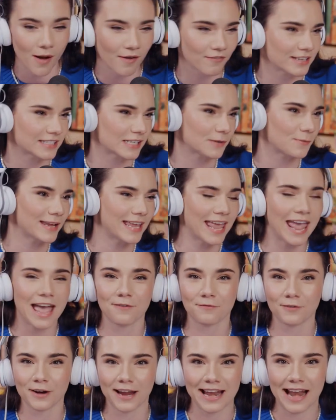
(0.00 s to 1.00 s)
Obviously, we
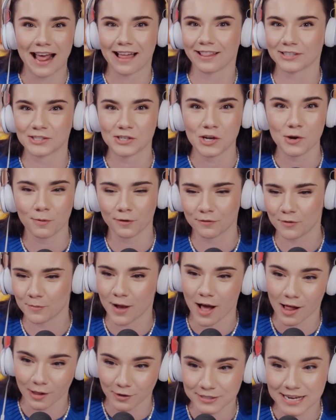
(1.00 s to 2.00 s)
can't forget Alex Cooper from
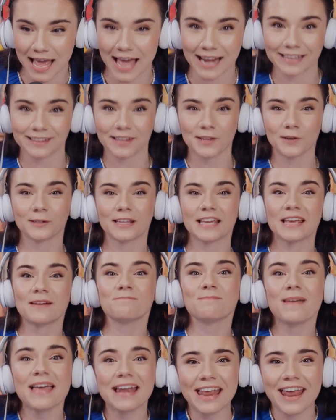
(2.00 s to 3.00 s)
Call Her Daddy literally
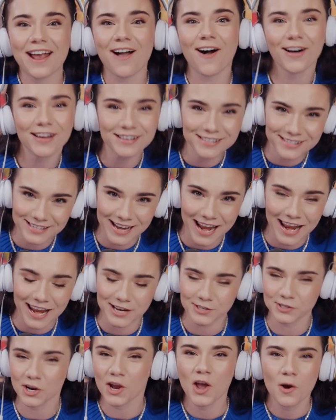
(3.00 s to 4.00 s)
admitting on
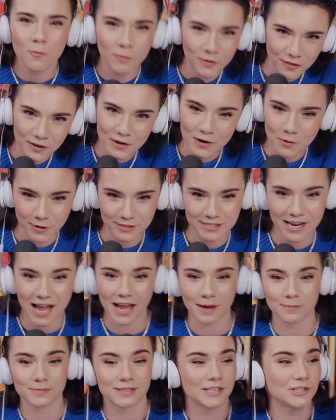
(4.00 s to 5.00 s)
stage with the New York
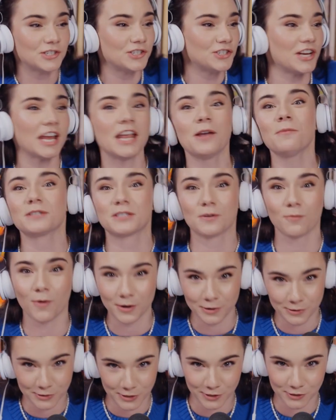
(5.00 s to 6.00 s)
Times that she was the
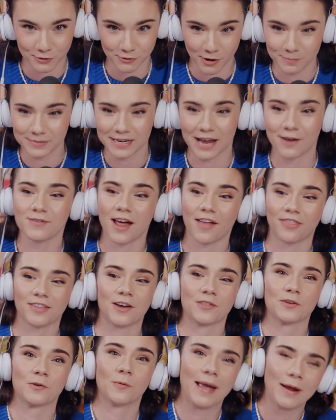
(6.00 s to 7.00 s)
one who turned Trump down, not
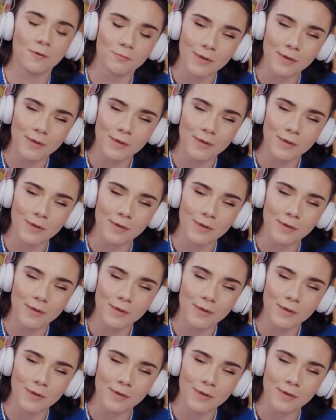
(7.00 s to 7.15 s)
the other way